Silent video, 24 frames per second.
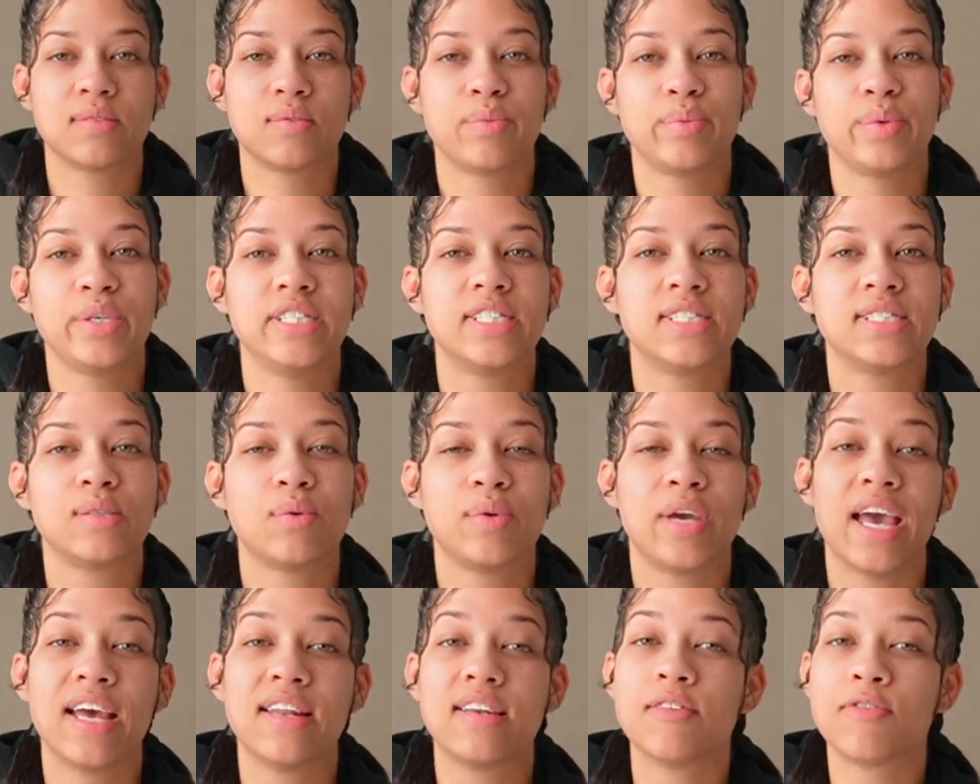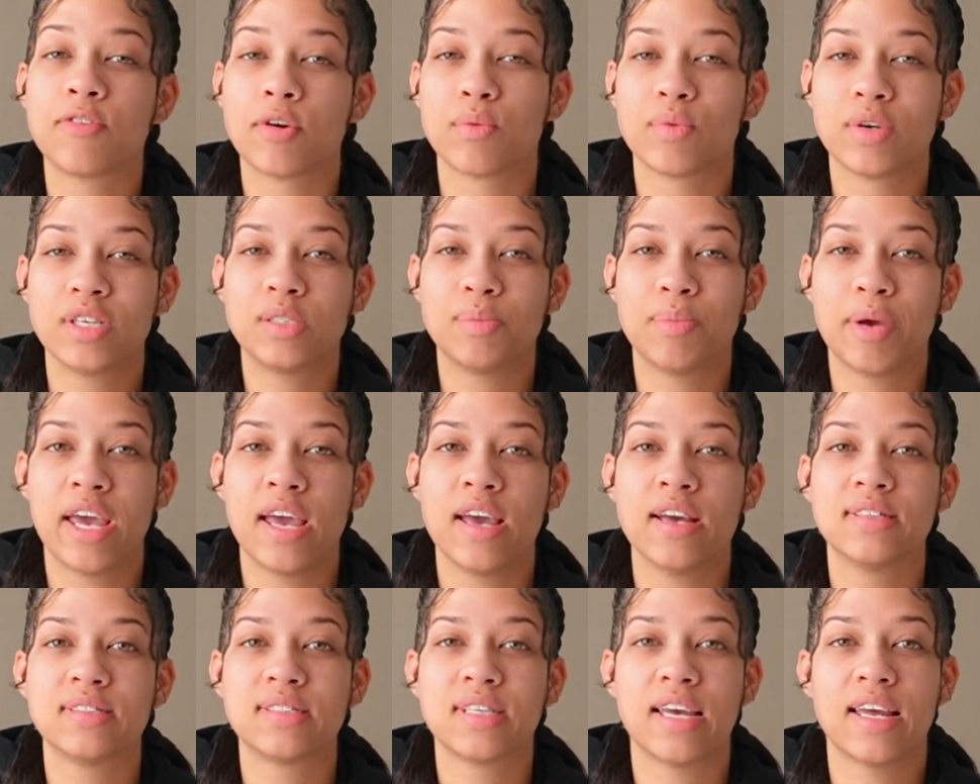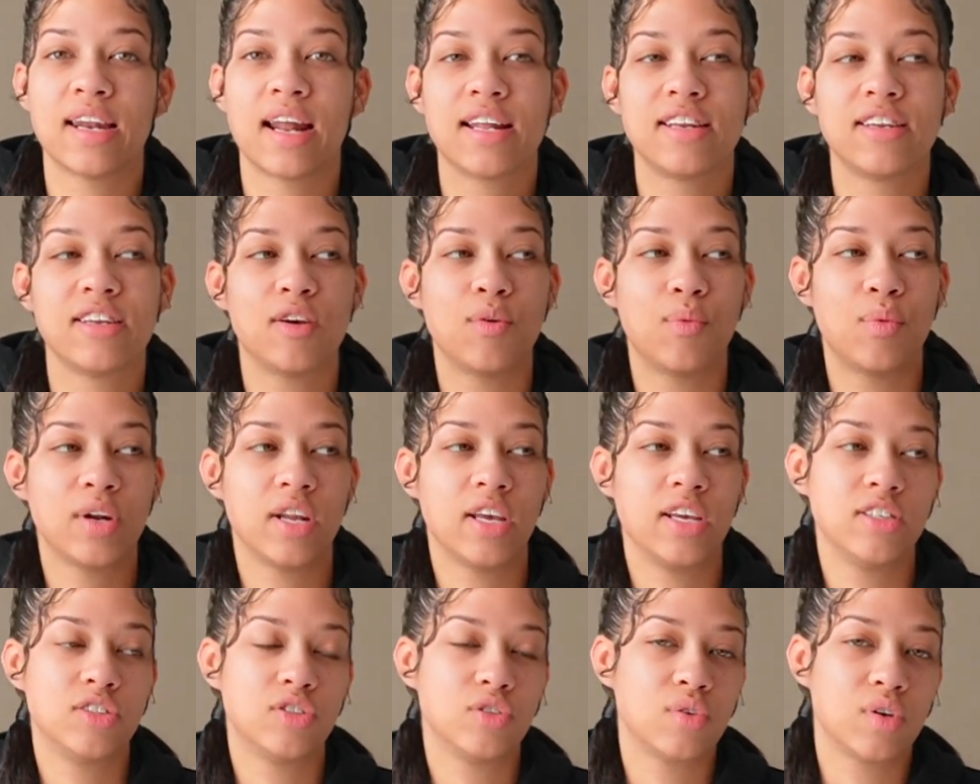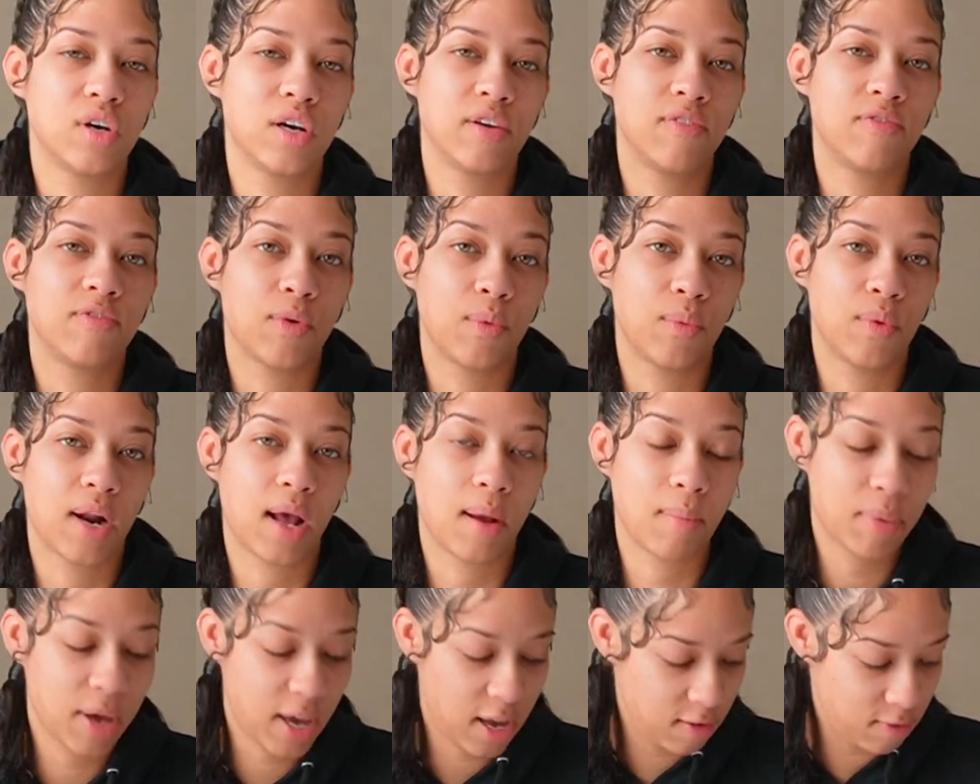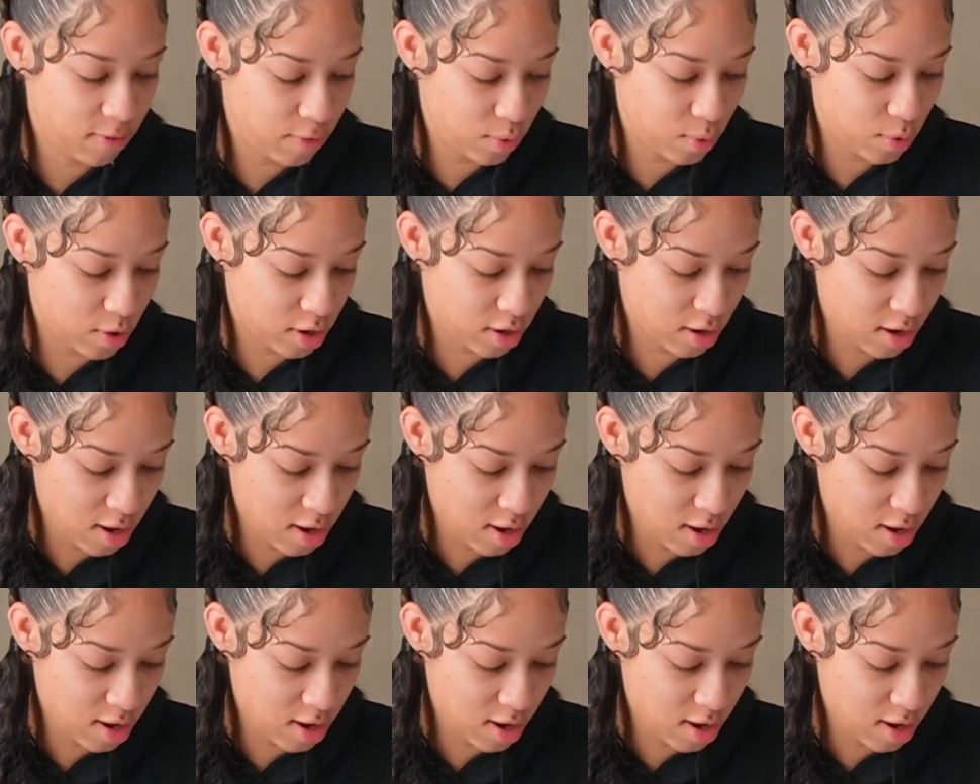we just we had different wristbands and I did want to enjoy for what I paid for.